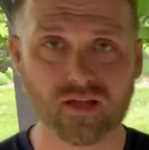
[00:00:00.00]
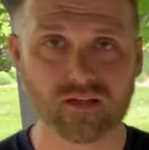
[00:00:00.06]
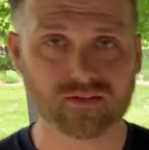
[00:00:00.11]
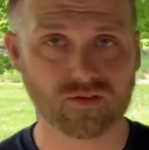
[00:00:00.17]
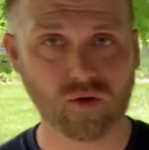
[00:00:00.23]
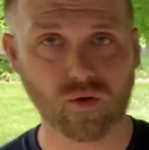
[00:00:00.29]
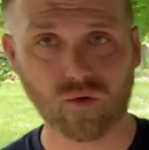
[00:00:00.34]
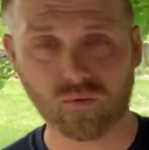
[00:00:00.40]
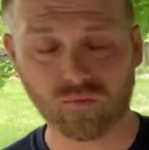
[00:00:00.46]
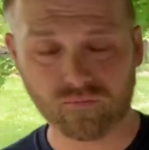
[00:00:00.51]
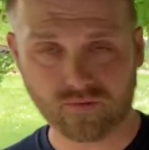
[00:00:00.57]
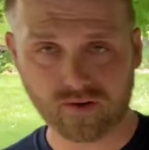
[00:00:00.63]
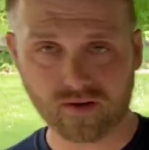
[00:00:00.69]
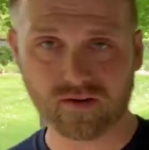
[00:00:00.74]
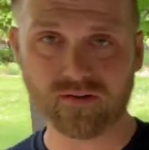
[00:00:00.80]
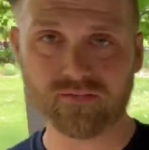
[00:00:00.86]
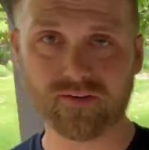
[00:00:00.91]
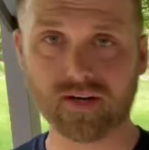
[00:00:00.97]
So
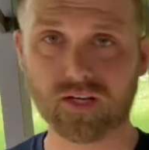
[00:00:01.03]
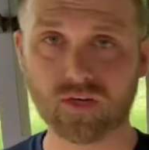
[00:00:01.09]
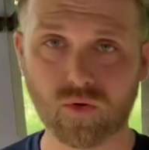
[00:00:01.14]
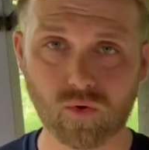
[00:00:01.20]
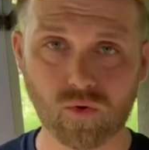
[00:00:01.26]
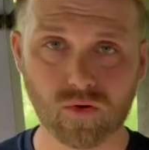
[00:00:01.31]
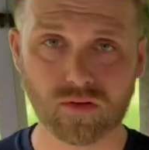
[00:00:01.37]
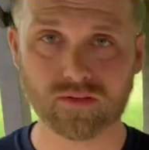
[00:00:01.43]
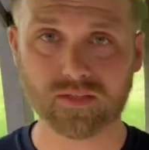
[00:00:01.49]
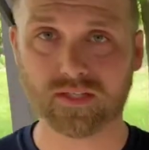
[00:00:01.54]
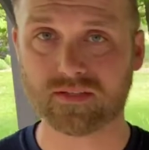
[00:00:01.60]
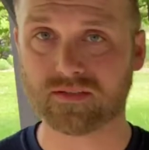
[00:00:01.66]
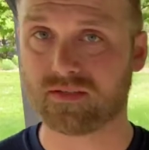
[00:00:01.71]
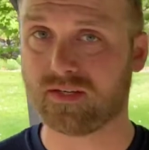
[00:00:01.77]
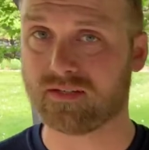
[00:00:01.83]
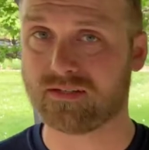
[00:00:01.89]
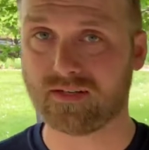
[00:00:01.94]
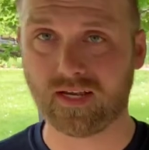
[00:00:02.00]
very, very cool. It's
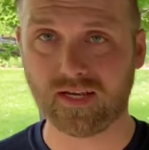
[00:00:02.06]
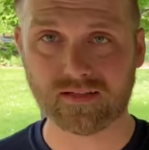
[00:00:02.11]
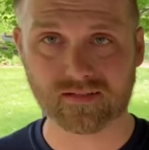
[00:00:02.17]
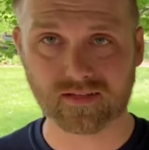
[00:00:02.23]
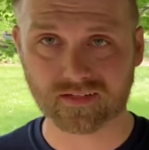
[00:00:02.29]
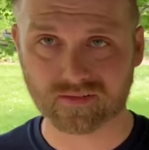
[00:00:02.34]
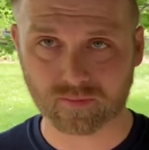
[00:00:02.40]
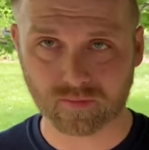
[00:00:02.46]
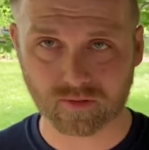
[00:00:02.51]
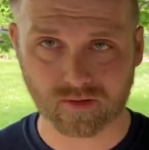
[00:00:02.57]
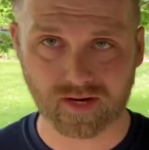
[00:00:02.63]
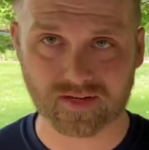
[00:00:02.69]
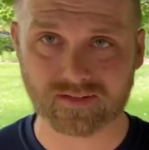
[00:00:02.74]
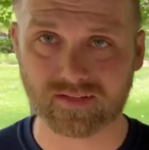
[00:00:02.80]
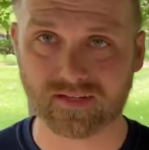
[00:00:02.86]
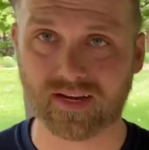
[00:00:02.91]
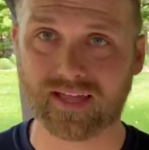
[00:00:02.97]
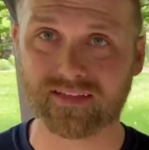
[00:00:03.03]
going to change
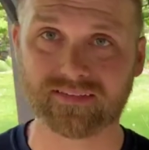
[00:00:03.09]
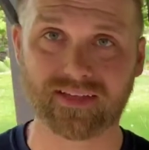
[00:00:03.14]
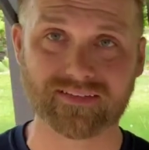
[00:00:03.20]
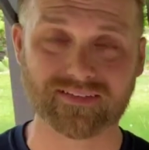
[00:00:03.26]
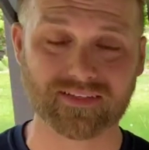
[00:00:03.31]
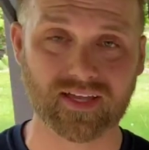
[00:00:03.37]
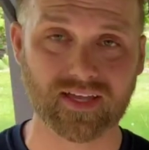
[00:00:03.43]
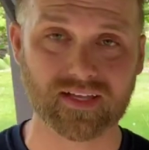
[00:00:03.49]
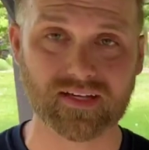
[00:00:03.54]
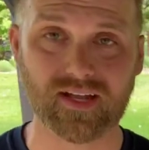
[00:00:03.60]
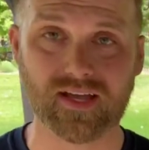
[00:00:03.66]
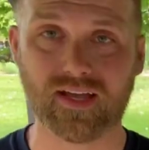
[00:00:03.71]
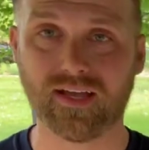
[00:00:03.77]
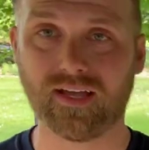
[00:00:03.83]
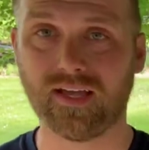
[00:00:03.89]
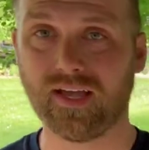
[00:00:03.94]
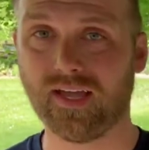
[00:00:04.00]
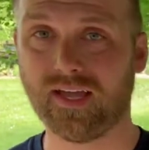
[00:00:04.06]
exploration, as I said,
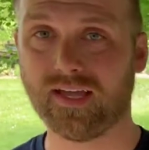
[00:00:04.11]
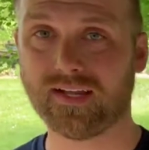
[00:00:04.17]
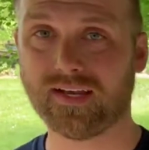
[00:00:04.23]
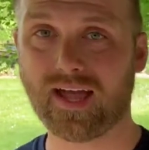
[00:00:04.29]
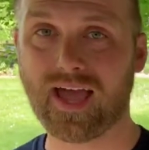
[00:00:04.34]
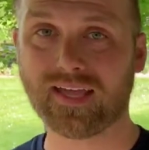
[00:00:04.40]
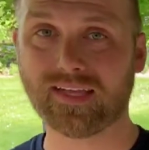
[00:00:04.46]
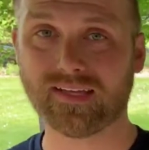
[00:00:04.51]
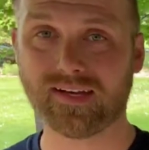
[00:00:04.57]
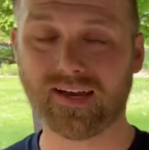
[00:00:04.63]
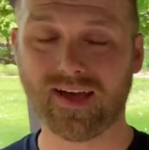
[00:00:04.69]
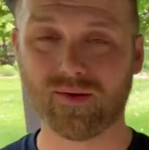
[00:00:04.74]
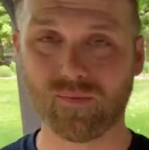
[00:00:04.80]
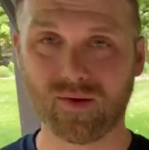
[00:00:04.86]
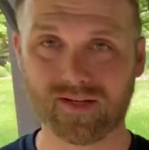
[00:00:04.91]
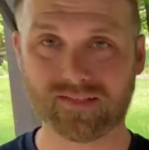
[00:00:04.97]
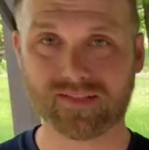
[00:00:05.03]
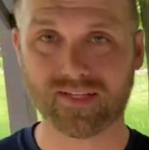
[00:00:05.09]
and I
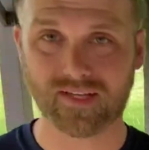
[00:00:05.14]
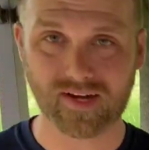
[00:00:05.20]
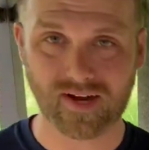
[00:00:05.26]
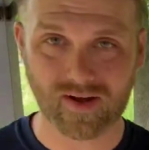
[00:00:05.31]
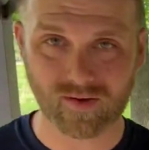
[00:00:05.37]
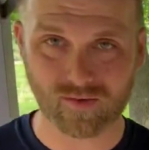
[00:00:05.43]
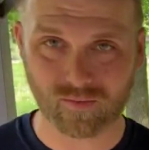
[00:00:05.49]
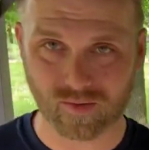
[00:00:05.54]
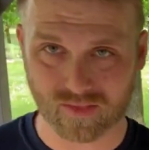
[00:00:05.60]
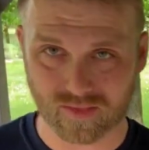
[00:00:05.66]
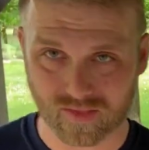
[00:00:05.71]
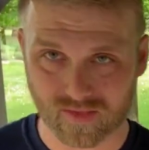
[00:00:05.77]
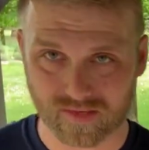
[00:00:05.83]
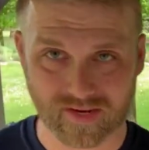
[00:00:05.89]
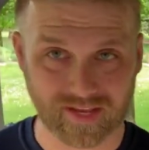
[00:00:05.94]
cannot wait to get out with it.